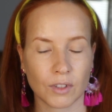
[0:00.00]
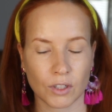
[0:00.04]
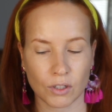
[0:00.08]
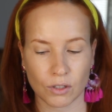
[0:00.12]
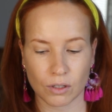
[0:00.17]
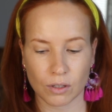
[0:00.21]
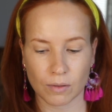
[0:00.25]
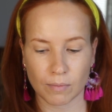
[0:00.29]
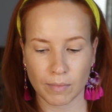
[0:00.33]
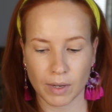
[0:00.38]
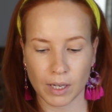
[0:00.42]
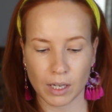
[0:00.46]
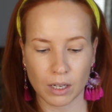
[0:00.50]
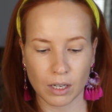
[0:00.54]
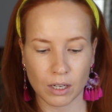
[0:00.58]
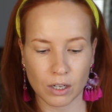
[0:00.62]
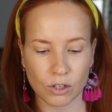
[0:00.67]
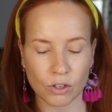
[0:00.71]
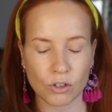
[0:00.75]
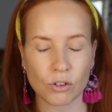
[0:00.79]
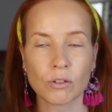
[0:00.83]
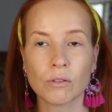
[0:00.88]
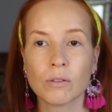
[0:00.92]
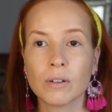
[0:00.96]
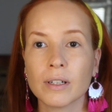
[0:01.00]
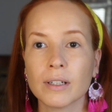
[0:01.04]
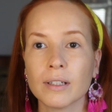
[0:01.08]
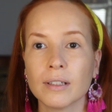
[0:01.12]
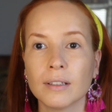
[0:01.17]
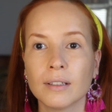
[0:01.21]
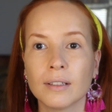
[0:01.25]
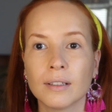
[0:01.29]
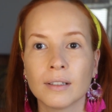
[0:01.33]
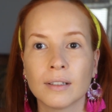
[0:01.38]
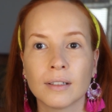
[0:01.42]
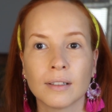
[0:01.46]
Just making
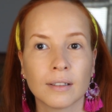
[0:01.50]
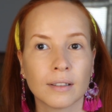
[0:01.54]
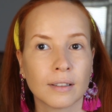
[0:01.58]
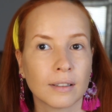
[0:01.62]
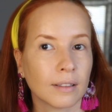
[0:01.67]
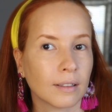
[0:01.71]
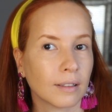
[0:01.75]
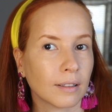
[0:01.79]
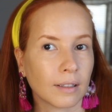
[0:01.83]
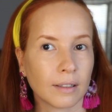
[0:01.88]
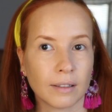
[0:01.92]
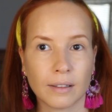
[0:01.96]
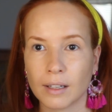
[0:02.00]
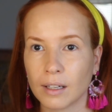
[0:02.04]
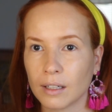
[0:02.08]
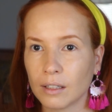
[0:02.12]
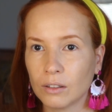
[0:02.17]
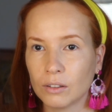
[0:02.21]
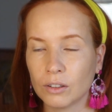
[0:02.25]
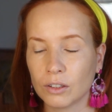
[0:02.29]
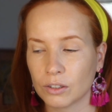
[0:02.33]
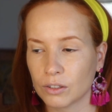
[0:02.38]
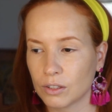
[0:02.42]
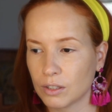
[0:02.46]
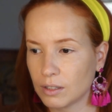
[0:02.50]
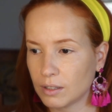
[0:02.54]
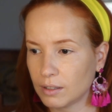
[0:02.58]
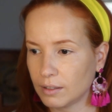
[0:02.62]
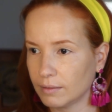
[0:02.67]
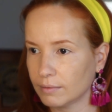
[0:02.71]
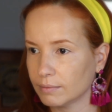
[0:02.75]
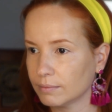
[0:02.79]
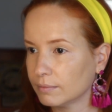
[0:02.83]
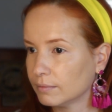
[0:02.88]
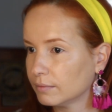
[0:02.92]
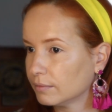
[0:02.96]
sure that that looks
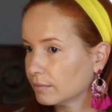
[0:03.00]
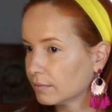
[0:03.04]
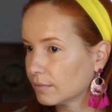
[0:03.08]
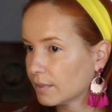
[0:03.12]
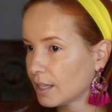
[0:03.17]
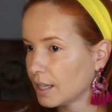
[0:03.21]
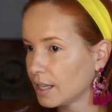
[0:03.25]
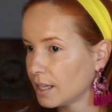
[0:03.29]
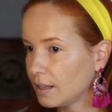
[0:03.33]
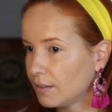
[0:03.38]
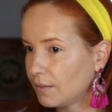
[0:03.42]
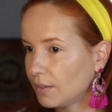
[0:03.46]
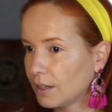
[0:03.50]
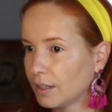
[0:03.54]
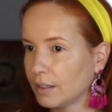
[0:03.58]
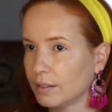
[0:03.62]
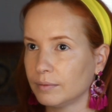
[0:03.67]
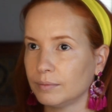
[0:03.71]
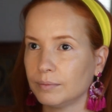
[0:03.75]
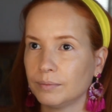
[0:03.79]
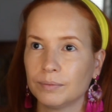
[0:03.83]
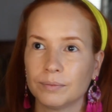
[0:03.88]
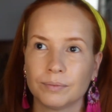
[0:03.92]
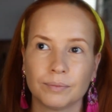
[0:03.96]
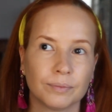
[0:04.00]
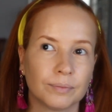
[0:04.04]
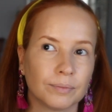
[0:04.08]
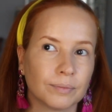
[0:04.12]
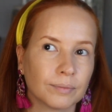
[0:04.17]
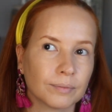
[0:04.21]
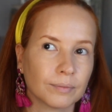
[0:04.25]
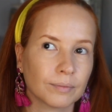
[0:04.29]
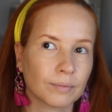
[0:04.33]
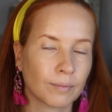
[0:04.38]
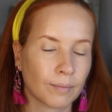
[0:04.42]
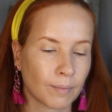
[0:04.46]
even.
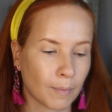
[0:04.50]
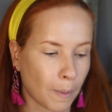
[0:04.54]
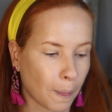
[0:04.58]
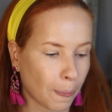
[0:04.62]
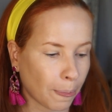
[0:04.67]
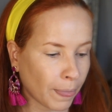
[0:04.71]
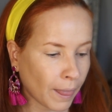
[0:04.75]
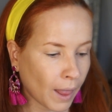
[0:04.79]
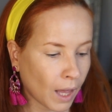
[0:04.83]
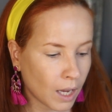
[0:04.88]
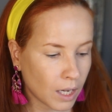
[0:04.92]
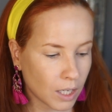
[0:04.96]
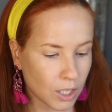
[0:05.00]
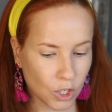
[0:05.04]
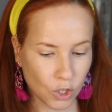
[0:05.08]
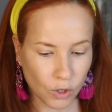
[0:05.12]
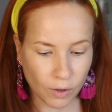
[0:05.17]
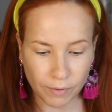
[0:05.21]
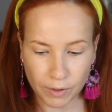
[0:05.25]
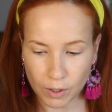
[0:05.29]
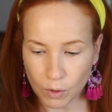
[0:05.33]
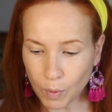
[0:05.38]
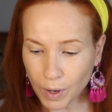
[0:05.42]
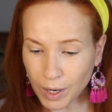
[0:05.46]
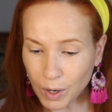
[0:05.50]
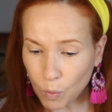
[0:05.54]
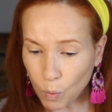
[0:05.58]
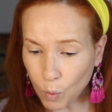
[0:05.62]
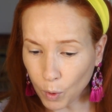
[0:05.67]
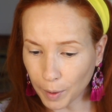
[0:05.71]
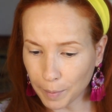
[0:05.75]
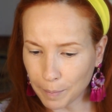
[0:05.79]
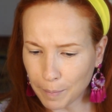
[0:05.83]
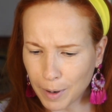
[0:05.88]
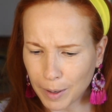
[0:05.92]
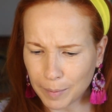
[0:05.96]
So if you want to
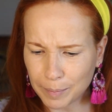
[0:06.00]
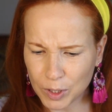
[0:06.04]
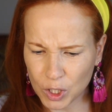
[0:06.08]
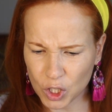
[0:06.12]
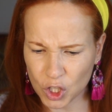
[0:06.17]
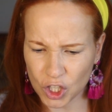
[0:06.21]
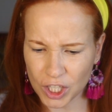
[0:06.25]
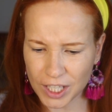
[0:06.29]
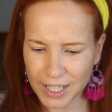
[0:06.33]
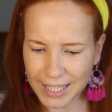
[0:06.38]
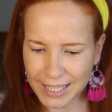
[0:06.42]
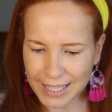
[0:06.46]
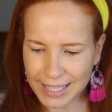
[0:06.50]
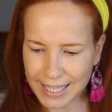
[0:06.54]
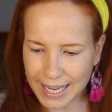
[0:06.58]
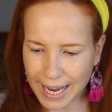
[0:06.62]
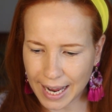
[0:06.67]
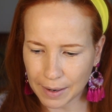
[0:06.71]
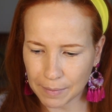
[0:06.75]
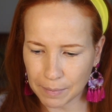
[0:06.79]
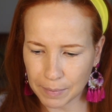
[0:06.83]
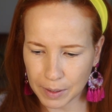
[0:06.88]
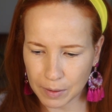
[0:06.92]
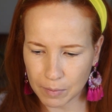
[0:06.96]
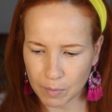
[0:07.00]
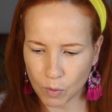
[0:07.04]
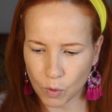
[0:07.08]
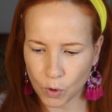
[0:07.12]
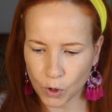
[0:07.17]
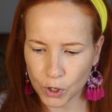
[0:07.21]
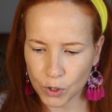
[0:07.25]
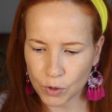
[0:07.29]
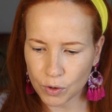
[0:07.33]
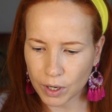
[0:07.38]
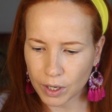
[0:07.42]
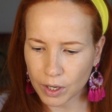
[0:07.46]
warm up just a tad bit
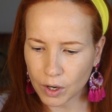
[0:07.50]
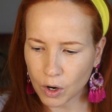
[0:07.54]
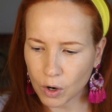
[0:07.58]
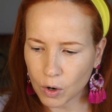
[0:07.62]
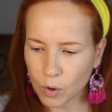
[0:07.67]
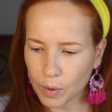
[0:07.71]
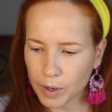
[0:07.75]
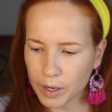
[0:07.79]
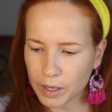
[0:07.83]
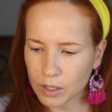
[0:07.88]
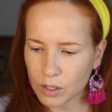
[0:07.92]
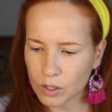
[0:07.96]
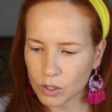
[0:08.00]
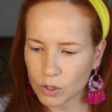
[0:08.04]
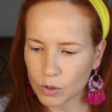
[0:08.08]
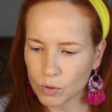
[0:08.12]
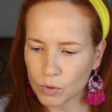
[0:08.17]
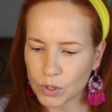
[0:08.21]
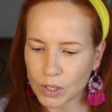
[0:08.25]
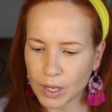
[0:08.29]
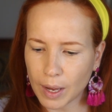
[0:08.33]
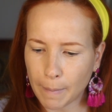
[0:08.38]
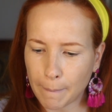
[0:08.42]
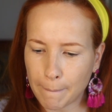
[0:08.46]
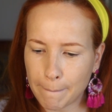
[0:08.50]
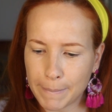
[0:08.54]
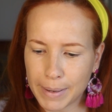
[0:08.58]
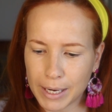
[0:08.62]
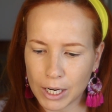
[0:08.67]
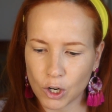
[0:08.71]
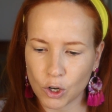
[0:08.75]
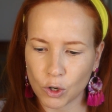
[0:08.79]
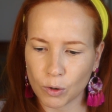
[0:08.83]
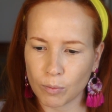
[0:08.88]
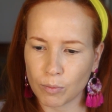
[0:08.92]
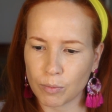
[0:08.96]
more, you can always use a
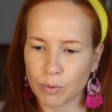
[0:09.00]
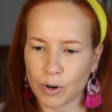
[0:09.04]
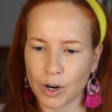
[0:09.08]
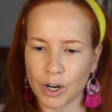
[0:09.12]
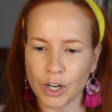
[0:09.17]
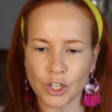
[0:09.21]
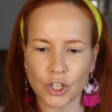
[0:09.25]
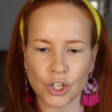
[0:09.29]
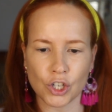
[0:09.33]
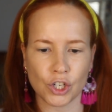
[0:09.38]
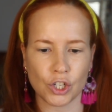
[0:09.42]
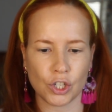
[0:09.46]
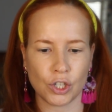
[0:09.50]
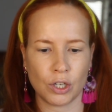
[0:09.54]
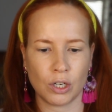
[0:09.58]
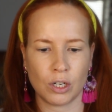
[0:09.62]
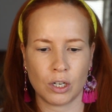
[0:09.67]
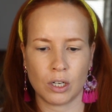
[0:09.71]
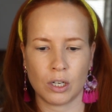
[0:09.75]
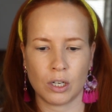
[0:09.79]
bigger brush.